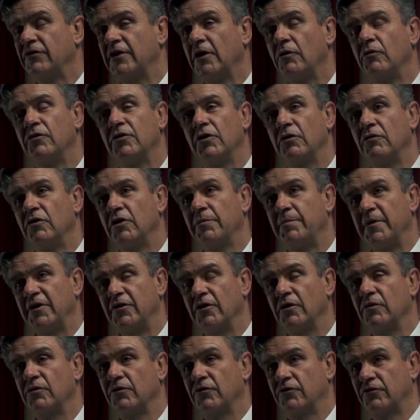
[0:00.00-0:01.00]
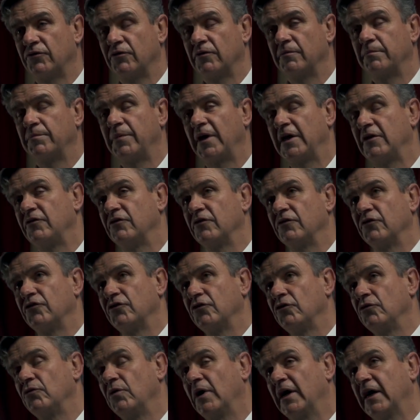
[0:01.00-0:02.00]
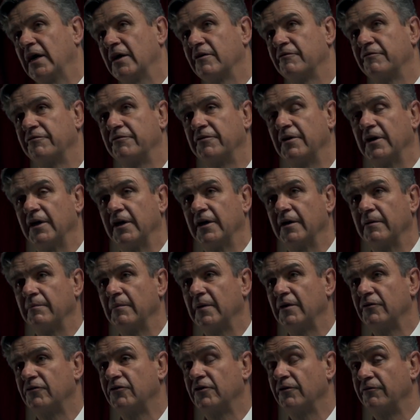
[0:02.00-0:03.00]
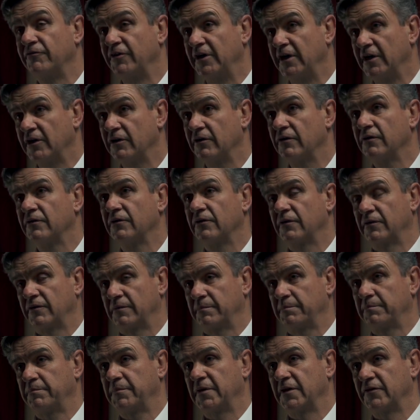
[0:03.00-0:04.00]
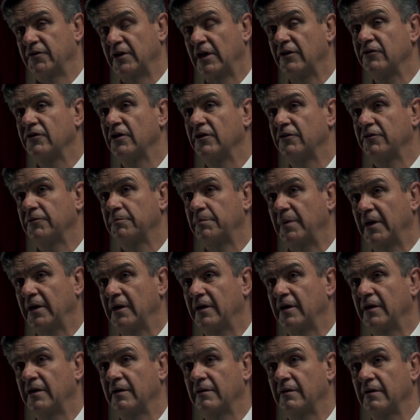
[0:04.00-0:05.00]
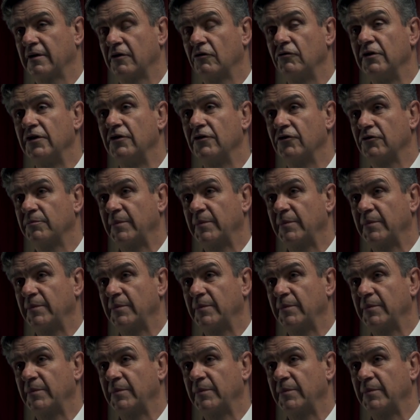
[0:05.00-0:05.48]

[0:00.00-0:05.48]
They would only be those patients who have severe placenta accreta